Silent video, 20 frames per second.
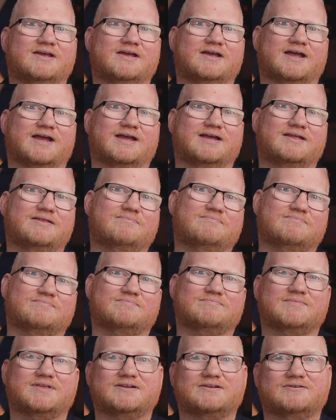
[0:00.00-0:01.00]
And,
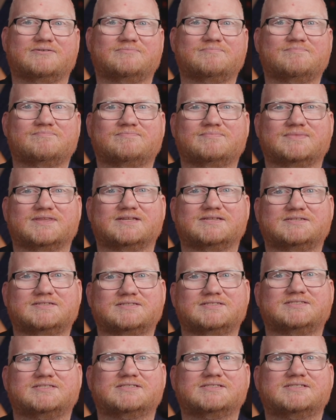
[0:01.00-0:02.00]
you know, this
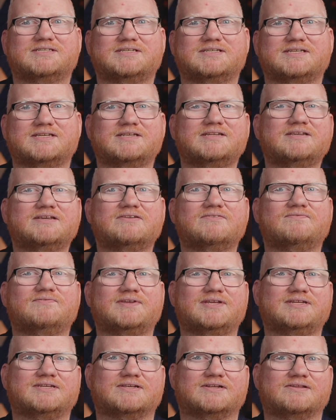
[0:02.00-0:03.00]
is just an
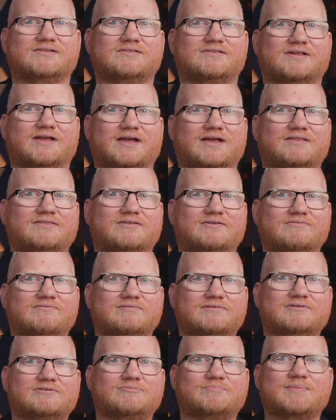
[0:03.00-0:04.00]
inconvenience, and those
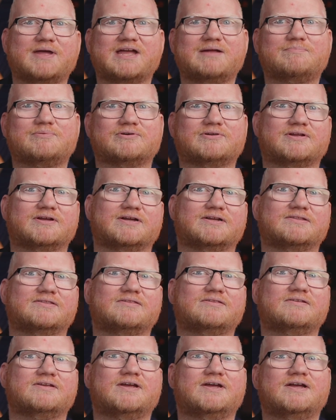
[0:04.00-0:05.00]
little paper
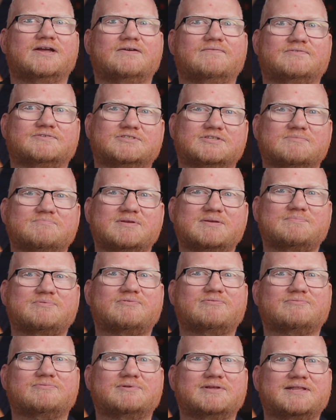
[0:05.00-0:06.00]
cuts for some
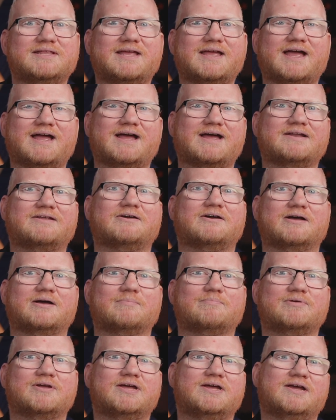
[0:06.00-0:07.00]
people really add
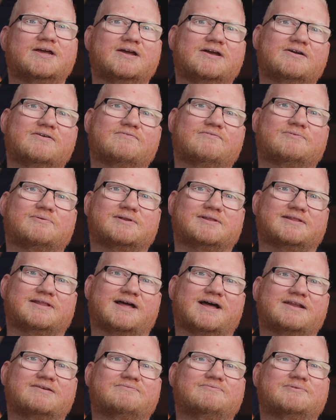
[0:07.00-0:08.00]
up. For a
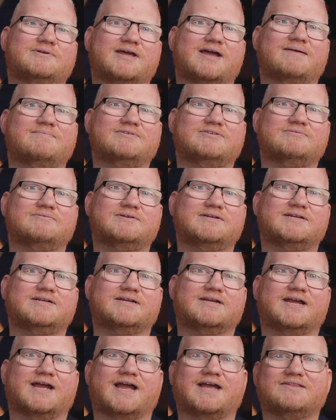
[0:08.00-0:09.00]
lot of what I'm doing,
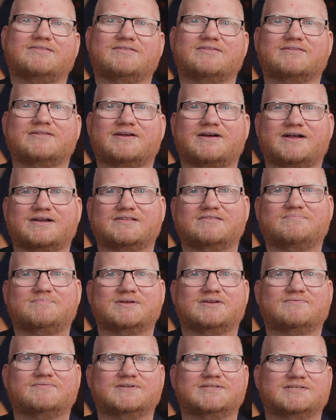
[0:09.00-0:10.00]
it's not as big
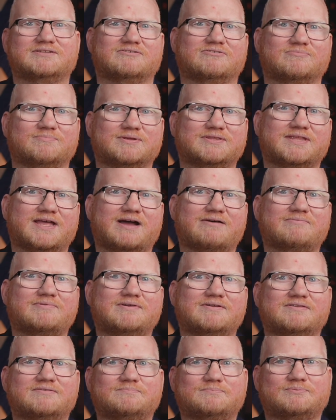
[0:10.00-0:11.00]
of a deal, but that one
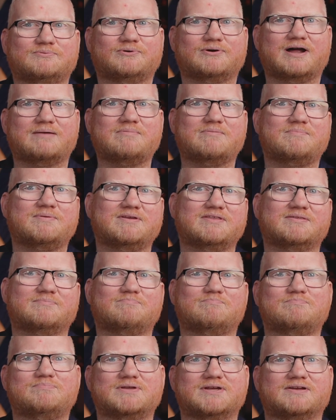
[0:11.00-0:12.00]
is probably the
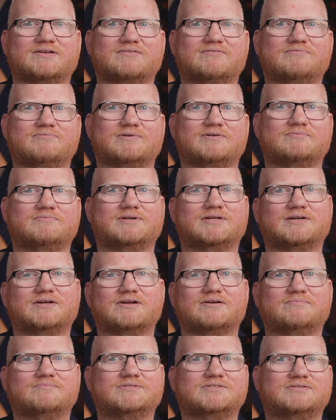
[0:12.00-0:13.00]
biggest one when it
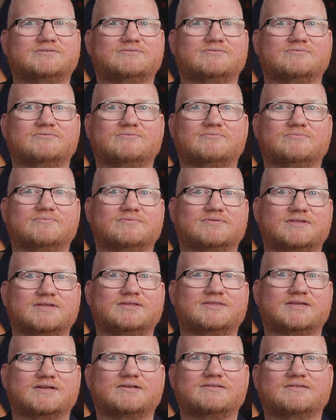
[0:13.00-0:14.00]
comes to the
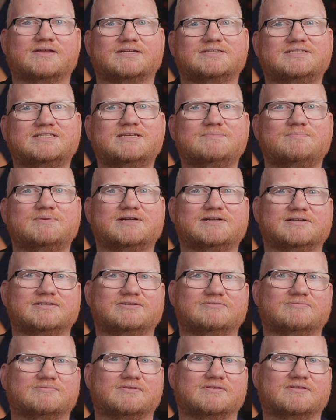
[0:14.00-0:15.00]
things I typically
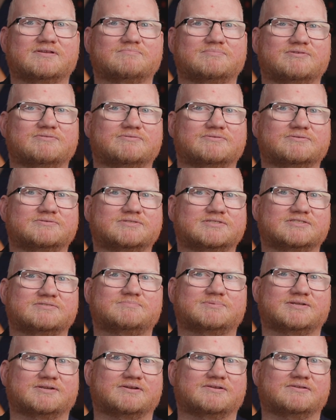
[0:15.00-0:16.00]
do on this computer, just
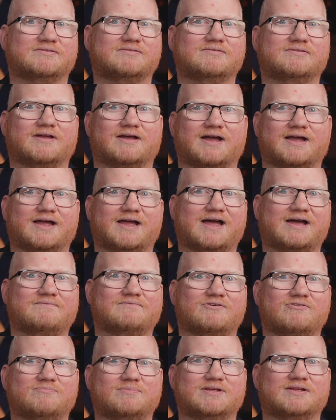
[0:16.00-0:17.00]
because I have
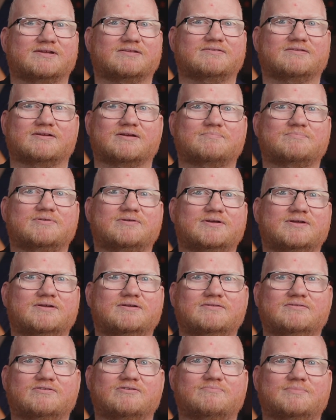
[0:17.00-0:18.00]
OBS up
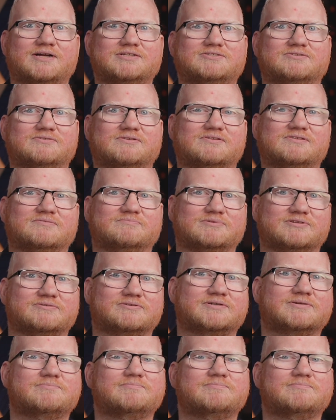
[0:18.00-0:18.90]
so much on this computer.